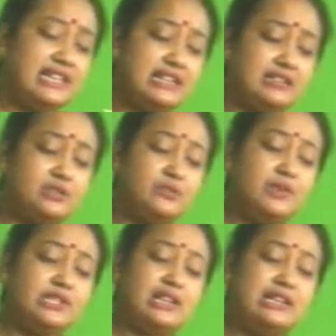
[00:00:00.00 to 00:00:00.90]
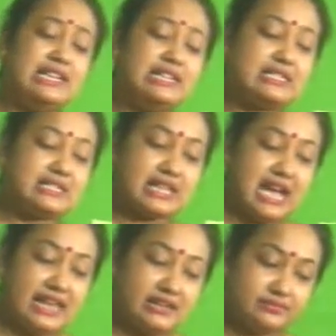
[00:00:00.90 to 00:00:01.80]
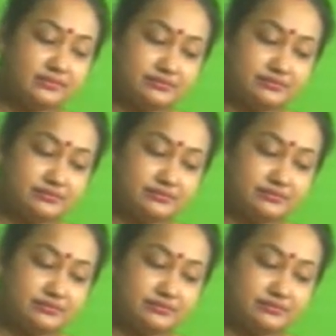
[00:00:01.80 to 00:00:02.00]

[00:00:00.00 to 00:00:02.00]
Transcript: in with a lead sky.